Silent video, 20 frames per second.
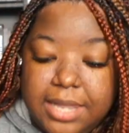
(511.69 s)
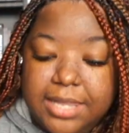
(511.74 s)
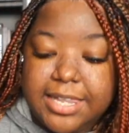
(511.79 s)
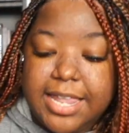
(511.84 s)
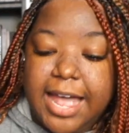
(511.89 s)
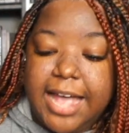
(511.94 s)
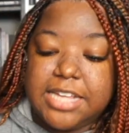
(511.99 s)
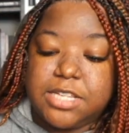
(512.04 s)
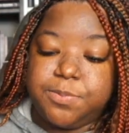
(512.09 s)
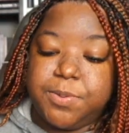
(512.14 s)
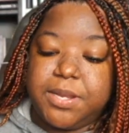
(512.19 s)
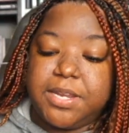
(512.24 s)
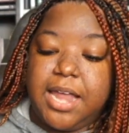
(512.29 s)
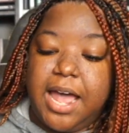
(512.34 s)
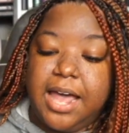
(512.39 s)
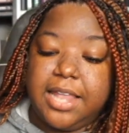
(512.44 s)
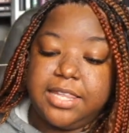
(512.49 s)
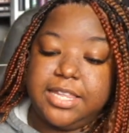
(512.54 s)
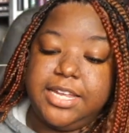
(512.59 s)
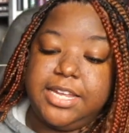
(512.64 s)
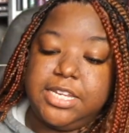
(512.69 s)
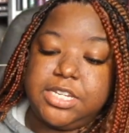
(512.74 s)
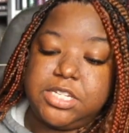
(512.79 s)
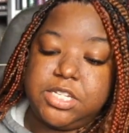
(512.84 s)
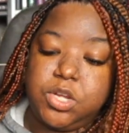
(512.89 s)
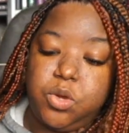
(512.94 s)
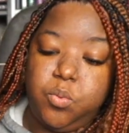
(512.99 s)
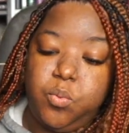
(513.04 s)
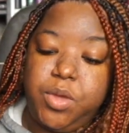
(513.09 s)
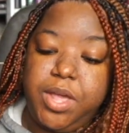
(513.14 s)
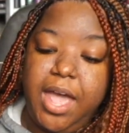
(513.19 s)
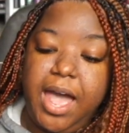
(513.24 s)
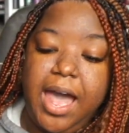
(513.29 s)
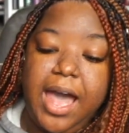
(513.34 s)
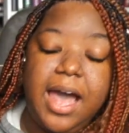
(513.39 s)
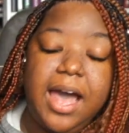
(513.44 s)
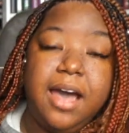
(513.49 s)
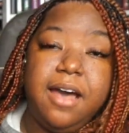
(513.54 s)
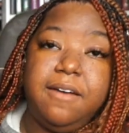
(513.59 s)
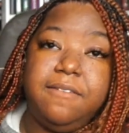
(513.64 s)
Last but not least, we
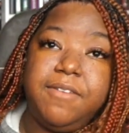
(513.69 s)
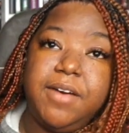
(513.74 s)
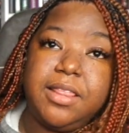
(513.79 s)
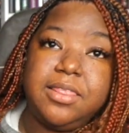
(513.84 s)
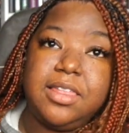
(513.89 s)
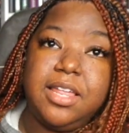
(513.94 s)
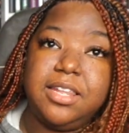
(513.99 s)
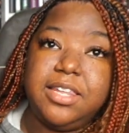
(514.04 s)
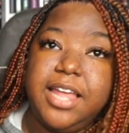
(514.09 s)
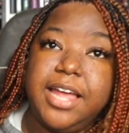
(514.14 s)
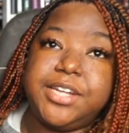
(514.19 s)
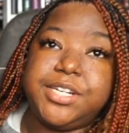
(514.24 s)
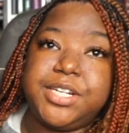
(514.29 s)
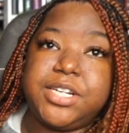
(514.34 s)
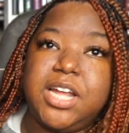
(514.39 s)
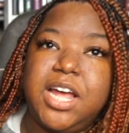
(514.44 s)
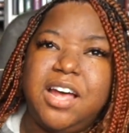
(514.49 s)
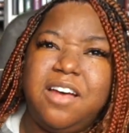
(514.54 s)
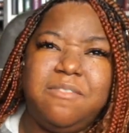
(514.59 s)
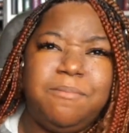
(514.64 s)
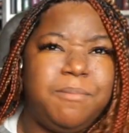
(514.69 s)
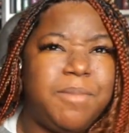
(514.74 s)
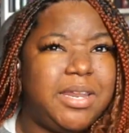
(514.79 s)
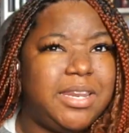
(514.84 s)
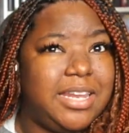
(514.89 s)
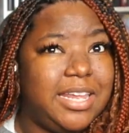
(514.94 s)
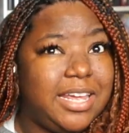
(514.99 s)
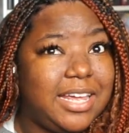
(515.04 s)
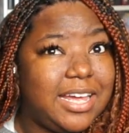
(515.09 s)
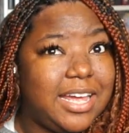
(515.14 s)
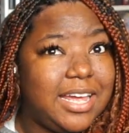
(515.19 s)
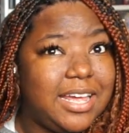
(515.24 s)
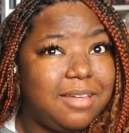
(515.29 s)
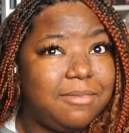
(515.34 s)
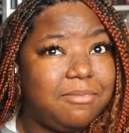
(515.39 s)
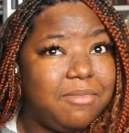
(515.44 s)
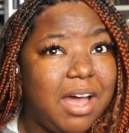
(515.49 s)
have The Legend of Meneka.